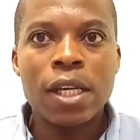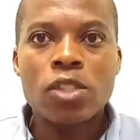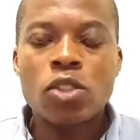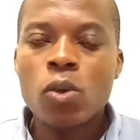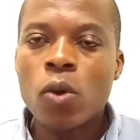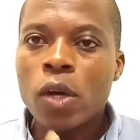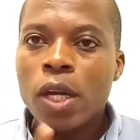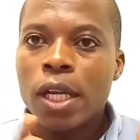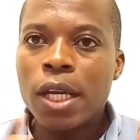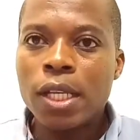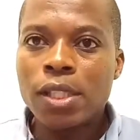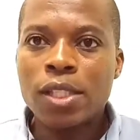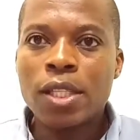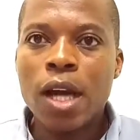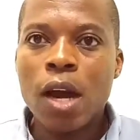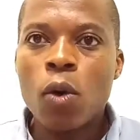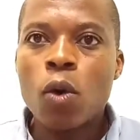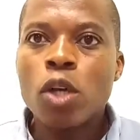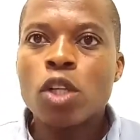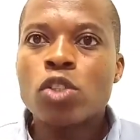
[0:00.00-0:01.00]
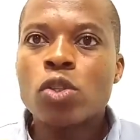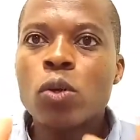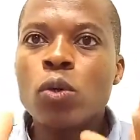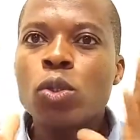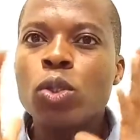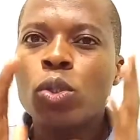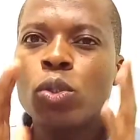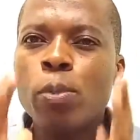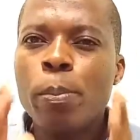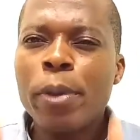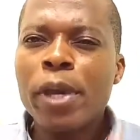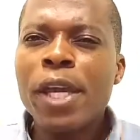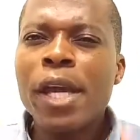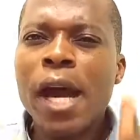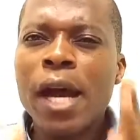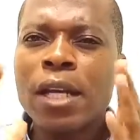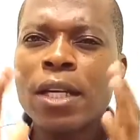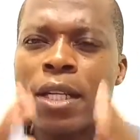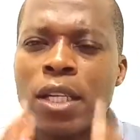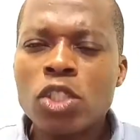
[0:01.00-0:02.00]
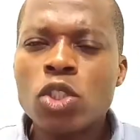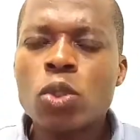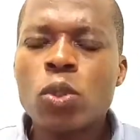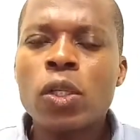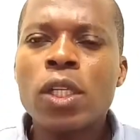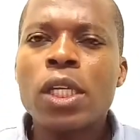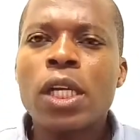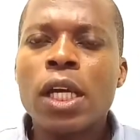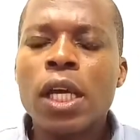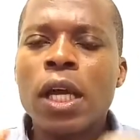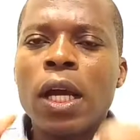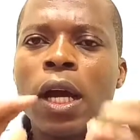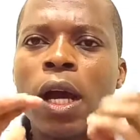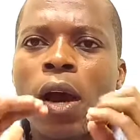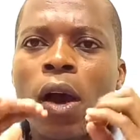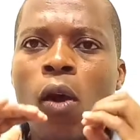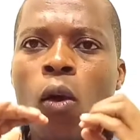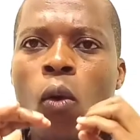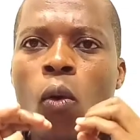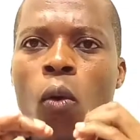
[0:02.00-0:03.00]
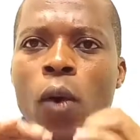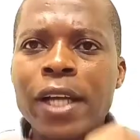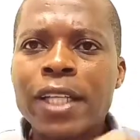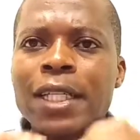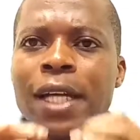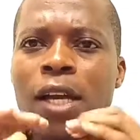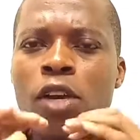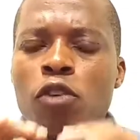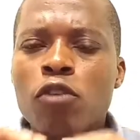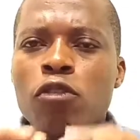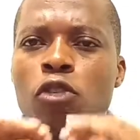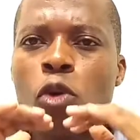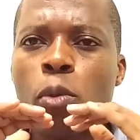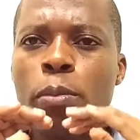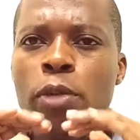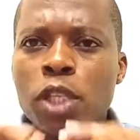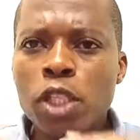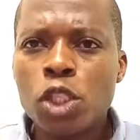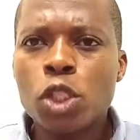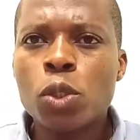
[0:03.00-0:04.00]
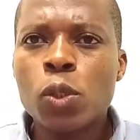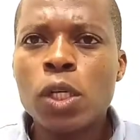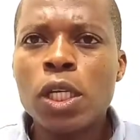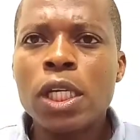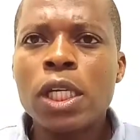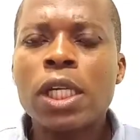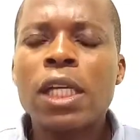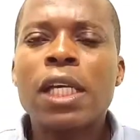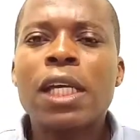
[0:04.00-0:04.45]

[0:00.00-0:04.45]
So that's how. So you should pay attention what kind of competition